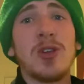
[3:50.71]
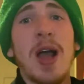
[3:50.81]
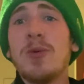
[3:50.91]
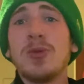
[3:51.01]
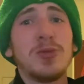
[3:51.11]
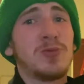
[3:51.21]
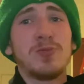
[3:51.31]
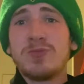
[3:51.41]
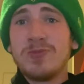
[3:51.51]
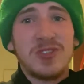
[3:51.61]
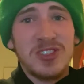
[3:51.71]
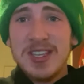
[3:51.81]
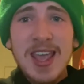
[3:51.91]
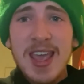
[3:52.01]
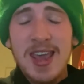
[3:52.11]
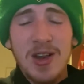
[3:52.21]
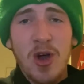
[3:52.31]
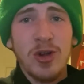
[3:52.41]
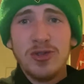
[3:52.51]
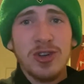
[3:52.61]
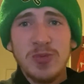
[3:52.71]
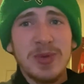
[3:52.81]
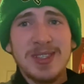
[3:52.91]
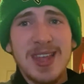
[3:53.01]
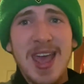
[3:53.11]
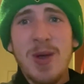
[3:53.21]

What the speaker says: I will see it on Christmas Day,